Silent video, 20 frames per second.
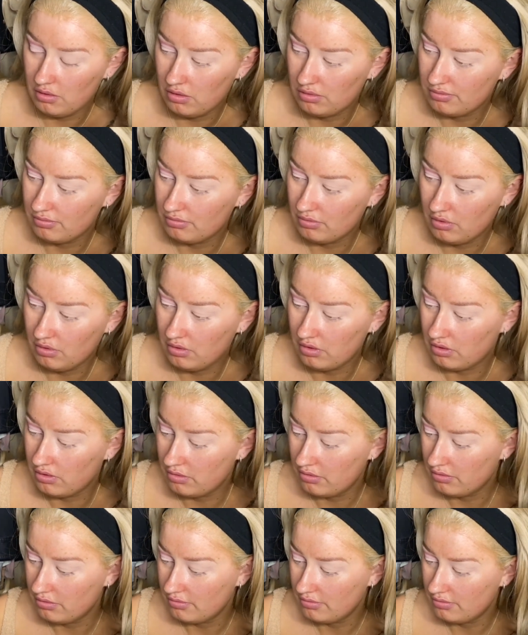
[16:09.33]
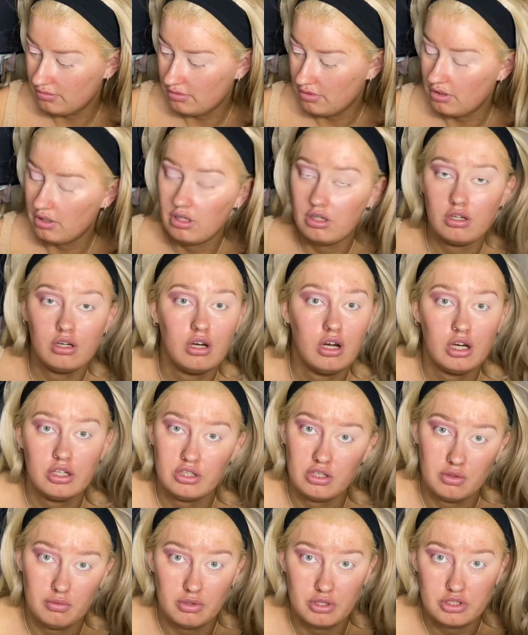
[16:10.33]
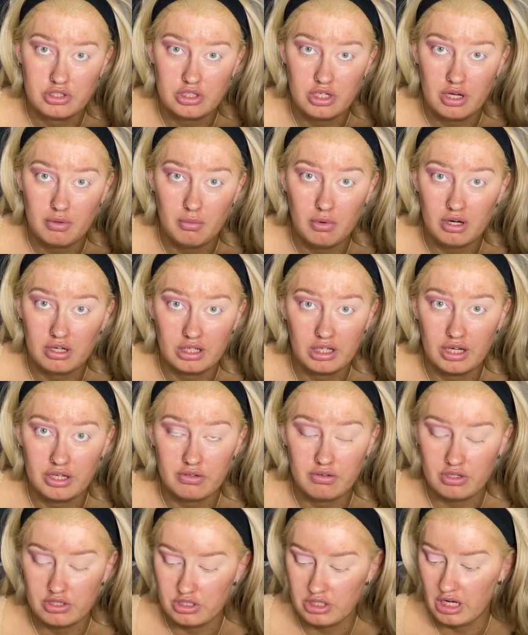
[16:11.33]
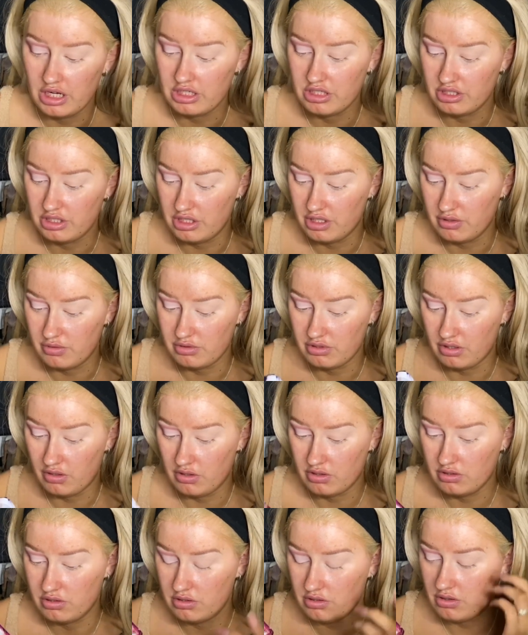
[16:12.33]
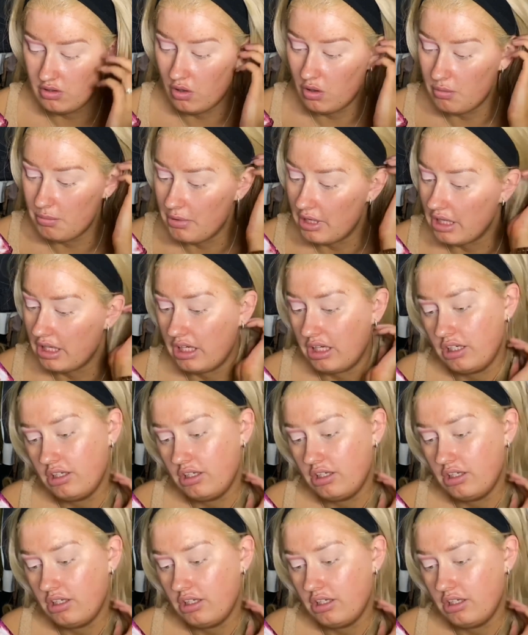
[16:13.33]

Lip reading: oh, I don't know what glittery shade to use. There are so many